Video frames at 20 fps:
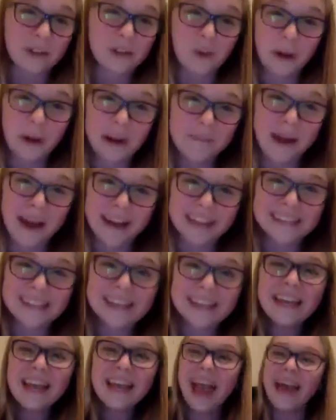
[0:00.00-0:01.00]
$20.
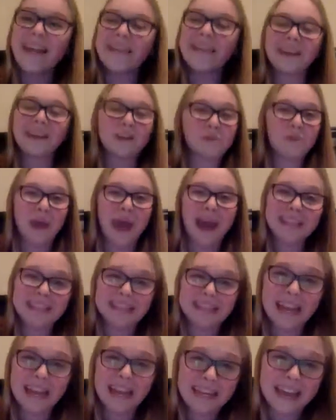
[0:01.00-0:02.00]
And then it goes back
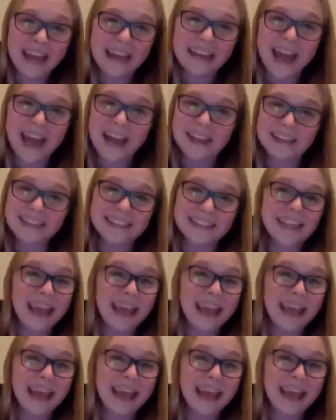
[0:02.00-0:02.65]
to $99.